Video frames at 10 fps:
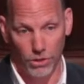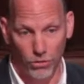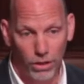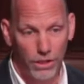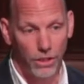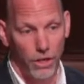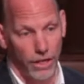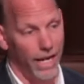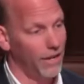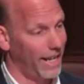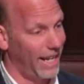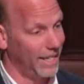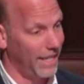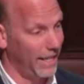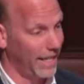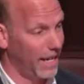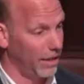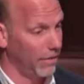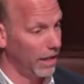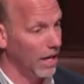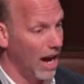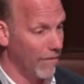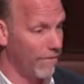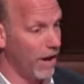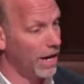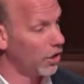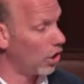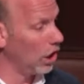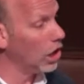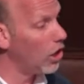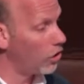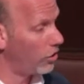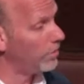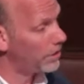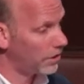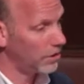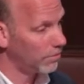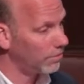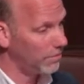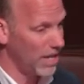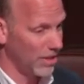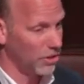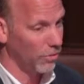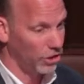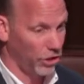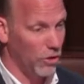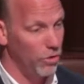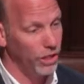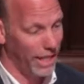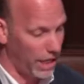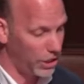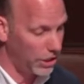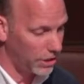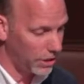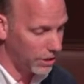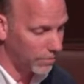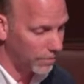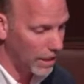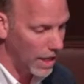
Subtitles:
So it really started out as a kind of a fire alarm system, not so much a communication system.